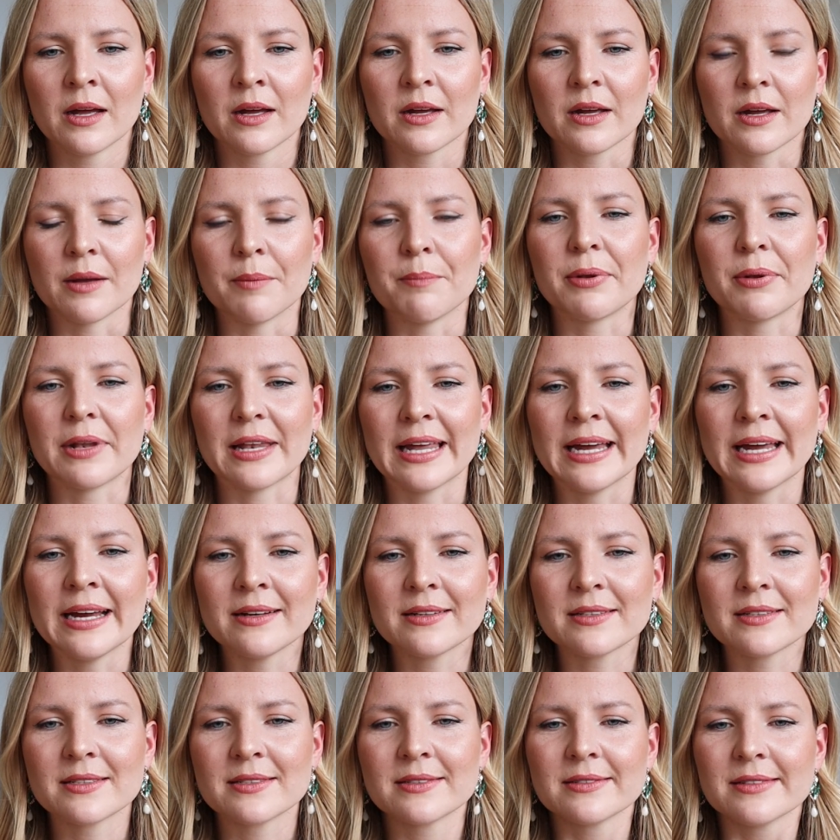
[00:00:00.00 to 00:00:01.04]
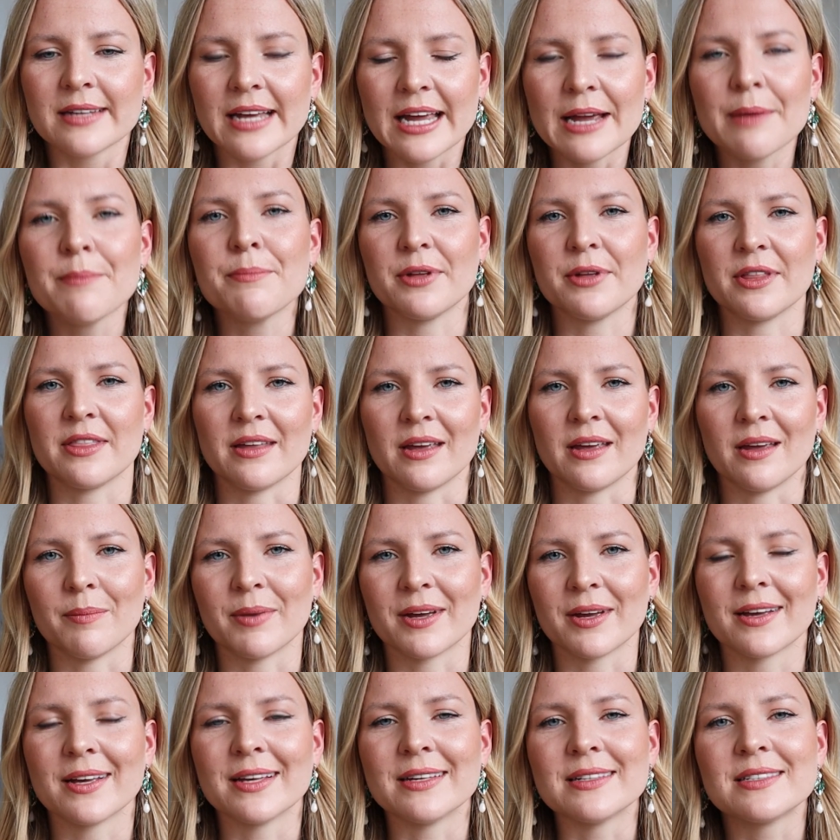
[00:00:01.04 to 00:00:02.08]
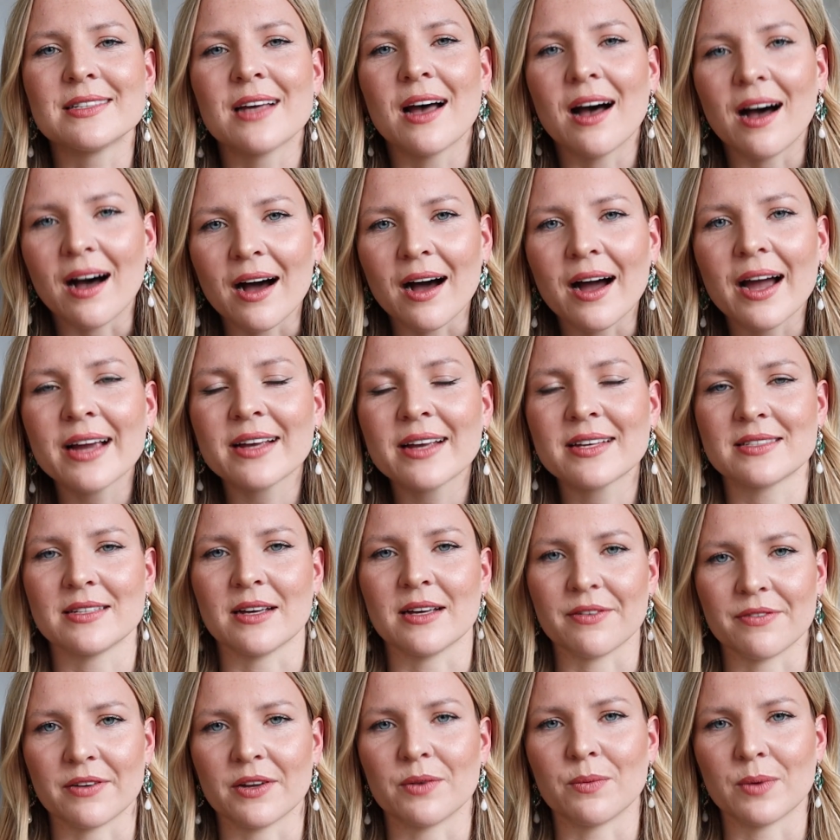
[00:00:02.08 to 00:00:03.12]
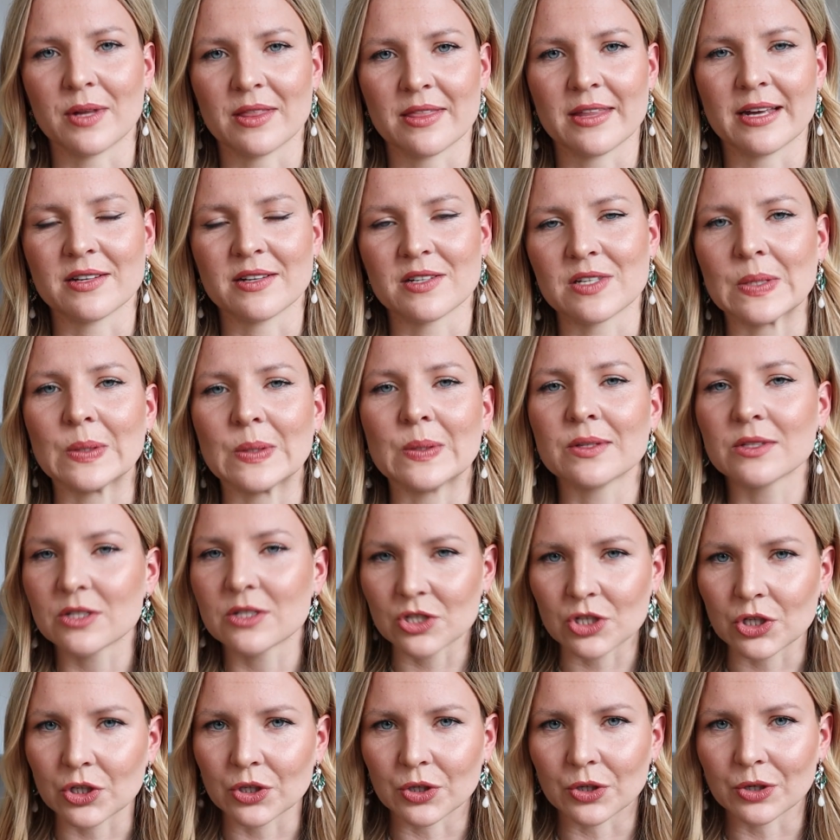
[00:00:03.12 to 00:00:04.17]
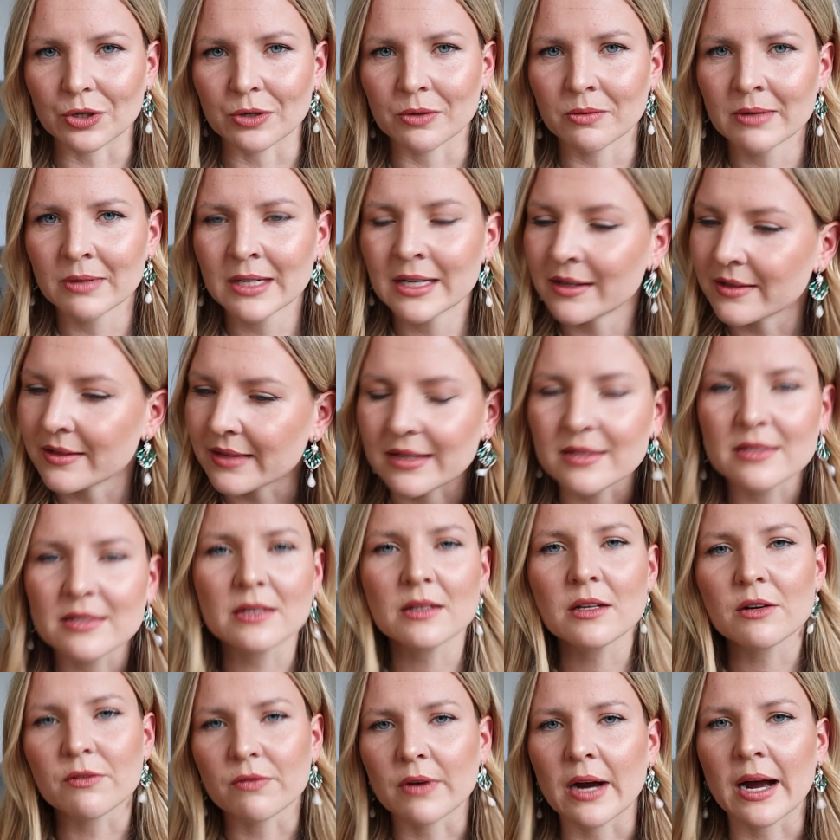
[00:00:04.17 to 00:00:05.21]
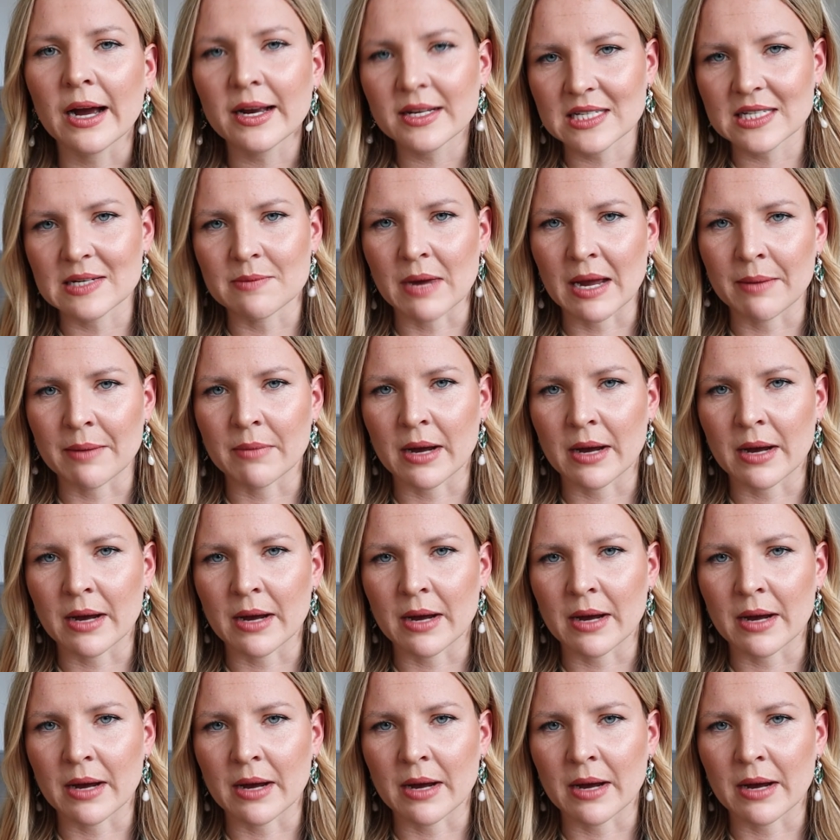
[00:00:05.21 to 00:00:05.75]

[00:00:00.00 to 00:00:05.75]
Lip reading: complete empathy because I suffered with these thoughts too. And they still arise in my